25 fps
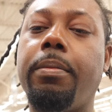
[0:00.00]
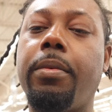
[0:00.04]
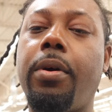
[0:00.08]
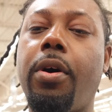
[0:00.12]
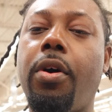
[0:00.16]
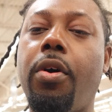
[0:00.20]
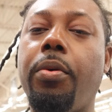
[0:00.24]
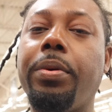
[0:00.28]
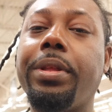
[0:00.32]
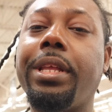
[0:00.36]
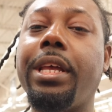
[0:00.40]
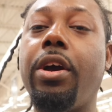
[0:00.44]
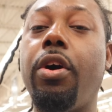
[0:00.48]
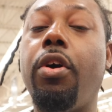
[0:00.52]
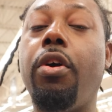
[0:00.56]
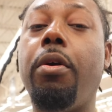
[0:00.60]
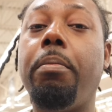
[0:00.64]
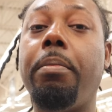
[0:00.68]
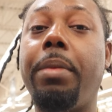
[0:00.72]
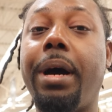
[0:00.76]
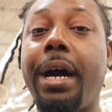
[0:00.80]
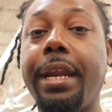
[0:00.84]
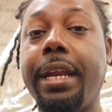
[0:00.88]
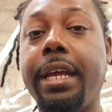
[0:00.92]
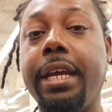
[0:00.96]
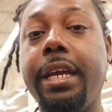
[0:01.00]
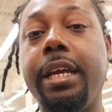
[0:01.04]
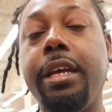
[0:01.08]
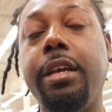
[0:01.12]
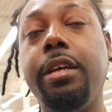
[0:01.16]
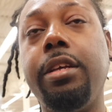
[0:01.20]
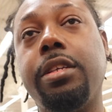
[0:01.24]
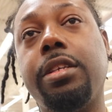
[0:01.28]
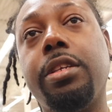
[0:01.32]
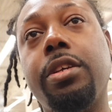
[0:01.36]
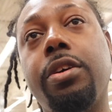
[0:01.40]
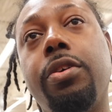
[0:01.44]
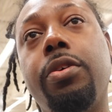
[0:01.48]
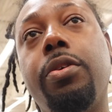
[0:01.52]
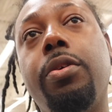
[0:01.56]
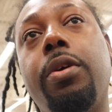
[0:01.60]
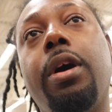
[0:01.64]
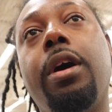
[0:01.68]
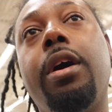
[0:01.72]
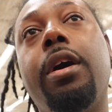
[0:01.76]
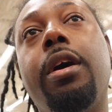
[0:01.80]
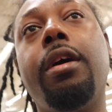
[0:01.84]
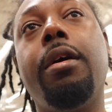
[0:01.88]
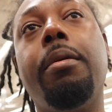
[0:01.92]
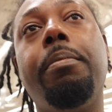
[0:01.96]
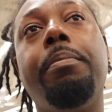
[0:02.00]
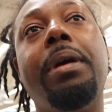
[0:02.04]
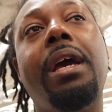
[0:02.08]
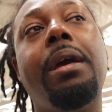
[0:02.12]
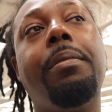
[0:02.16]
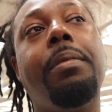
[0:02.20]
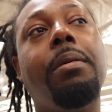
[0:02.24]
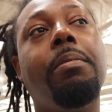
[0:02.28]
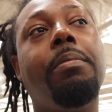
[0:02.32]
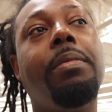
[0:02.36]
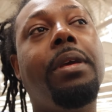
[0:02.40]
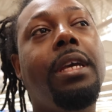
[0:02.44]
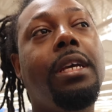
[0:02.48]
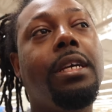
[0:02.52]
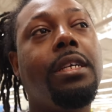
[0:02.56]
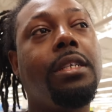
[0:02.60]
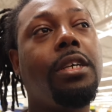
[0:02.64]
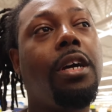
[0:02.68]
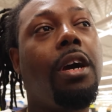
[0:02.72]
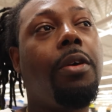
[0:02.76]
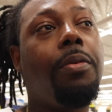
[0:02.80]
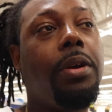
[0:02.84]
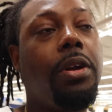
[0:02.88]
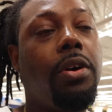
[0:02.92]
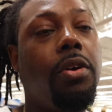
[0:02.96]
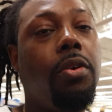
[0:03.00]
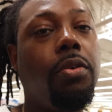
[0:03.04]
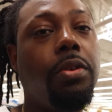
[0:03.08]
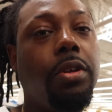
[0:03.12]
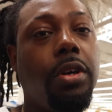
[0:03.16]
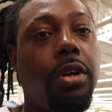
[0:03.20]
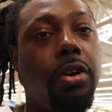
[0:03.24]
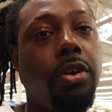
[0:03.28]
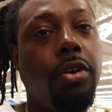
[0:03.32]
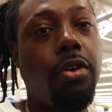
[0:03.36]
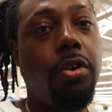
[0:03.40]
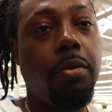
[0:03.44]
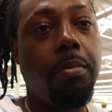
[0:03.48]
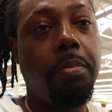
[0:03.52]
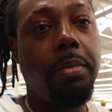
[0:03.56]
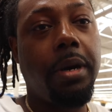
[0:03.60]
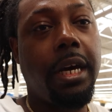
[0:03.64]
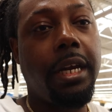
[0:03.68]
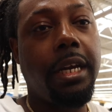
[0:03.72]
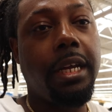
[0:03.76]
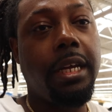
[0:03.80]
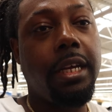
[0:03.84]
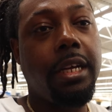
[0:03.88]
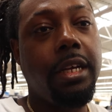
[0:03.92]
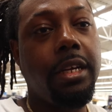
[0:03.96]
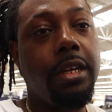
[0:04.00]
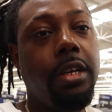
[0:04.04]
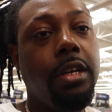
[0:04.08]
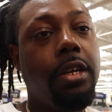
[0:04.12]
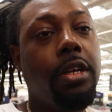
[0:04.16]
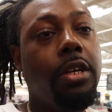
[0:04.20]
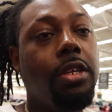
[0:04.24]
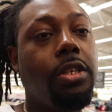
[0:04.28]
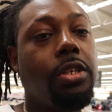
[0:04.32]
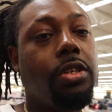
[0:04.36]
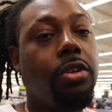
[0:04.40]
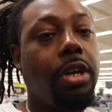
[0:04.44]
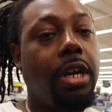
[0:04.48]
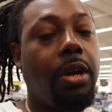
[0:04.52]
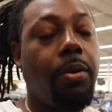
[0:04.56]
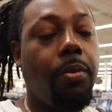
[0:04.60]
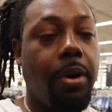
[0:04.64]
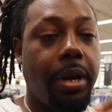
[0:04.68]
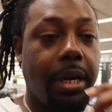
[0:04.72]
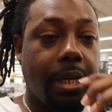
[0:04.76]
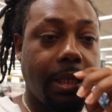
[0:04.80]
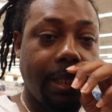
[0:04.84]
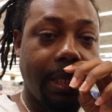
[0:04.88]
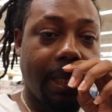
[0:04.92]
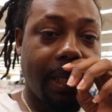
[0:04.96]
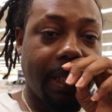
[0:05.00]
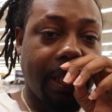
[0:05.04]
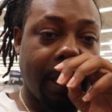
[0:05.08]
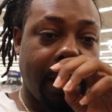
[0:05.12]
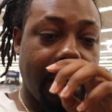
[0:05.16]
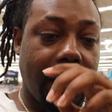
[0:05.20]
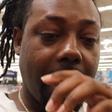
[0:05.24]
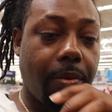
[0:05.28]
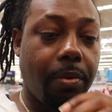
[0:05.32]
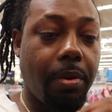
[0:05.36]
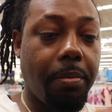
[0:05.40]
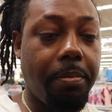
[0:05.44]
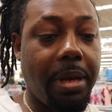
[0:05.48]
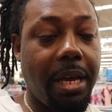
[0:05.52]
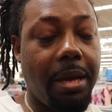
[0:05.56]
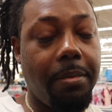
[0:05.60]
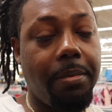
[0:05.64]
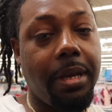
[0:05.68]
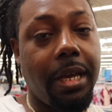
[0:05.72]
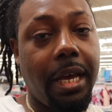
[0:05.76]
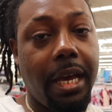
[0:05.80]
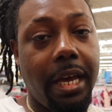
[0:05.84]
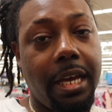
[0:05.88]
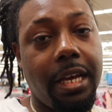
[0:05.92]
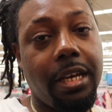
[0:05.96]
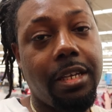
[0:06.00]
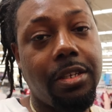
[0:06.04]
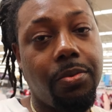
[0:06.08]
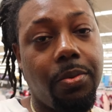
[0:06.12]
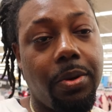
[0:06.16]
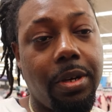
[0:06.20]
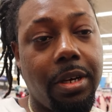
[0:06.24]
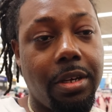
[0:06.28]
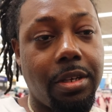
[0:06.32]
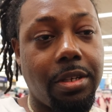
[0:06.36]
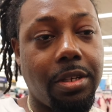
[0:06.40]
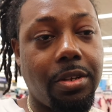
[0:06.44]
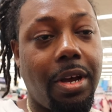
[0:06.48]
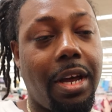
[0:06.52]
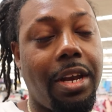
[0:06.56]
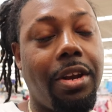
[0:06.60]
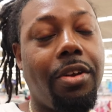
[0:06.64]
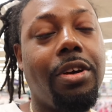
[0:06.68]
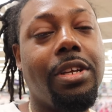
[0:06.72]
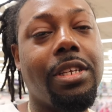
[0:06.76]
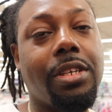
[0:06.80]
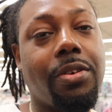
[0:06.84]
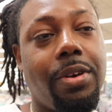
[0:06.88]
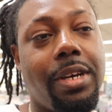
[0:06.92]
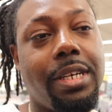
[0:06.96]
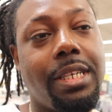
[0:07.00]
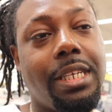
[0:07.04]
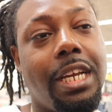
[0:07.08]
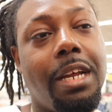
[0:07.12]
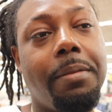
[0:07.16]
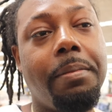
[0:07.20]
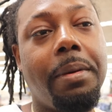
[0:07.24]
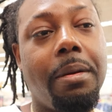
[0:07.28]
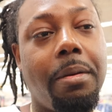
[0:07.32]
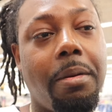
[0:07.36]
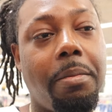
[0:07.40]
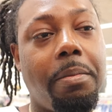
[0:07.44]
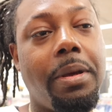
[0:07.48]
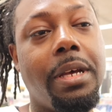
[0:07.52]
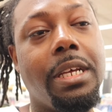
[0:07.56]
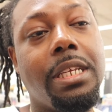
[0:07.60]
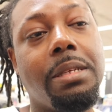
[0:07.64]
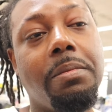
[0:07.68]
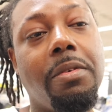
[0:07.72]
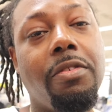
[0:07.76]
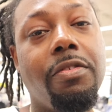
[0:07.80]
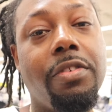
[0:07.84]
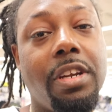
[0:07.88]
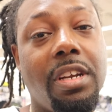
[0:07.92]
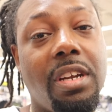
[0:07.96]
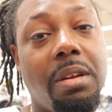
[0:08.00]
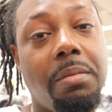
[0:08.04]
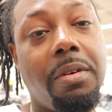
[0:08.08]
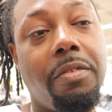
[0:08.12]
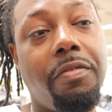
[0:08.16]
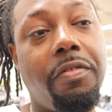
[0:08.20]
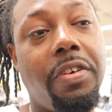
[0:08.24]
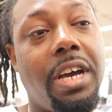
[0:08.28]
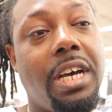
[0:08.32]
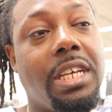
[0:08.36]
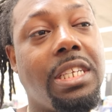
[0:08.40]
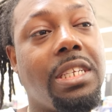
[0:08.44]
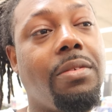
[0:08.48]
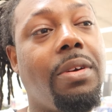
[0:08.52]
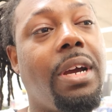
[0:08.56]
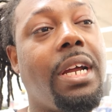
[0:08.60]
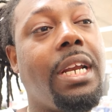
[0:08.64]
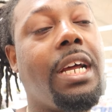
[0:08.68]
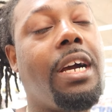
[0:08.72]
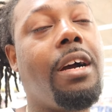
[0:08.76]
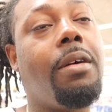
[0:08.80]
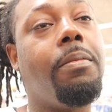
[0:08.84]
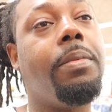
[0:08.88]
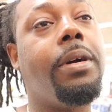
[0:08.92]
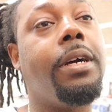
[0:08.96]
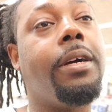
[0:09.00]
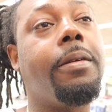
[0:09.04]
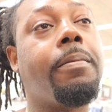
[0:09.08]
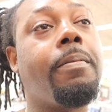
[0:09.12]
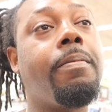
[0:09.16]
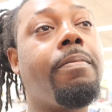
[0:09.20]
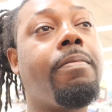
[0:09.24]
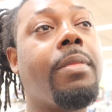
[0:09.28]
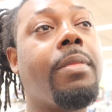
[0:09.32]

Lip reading: hold their own body heat. So baby B is already holding her own body heat. So they want to test it out with baby A as well. So I know it's crazy that baby B is moving a little bit faster right now, but